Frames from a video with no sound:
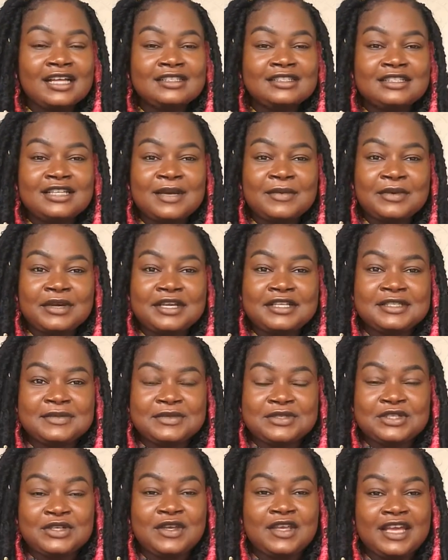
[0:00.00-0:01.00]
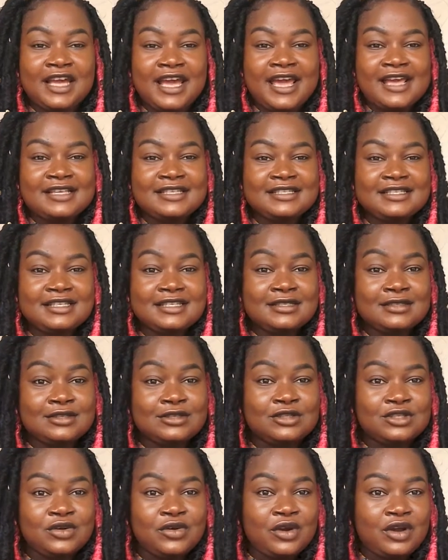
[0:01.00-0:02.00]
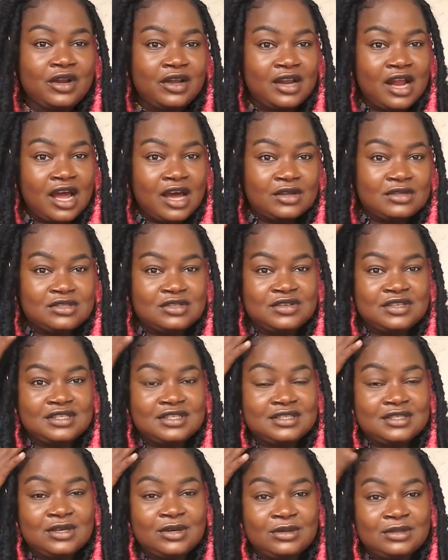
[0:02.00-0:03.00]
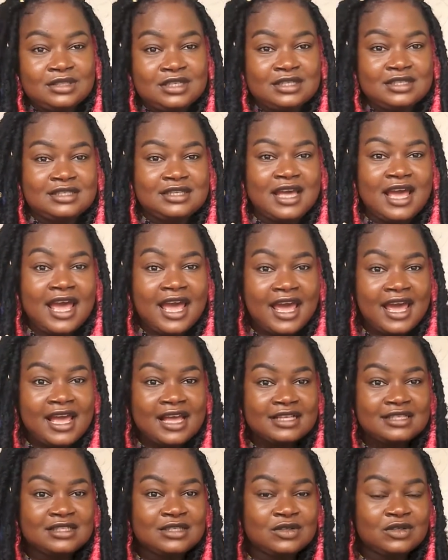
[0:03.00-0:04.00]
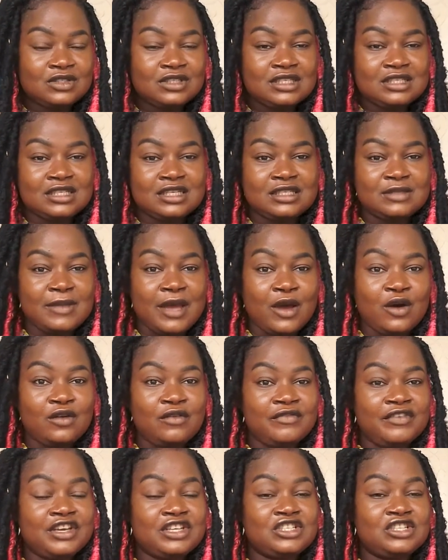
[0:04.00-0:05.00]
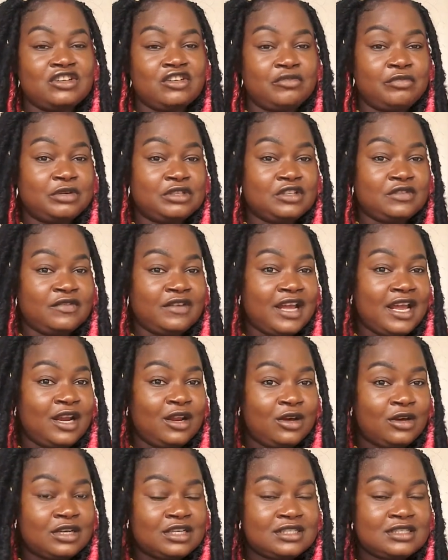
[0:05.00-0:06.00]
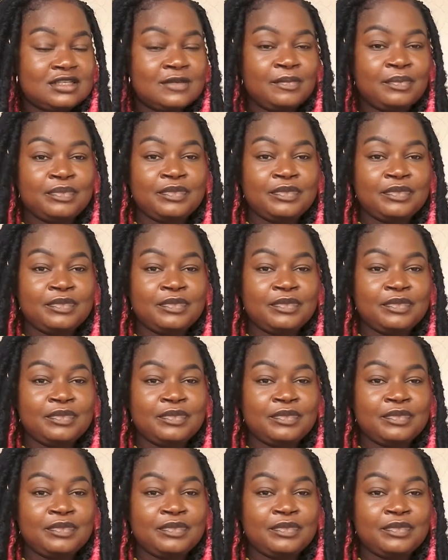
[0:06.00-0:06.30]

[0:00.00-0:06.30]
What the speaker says: Today I'm going to be showing you guys this tutorial on how to install this hair. So this is my own version of butterfly locks.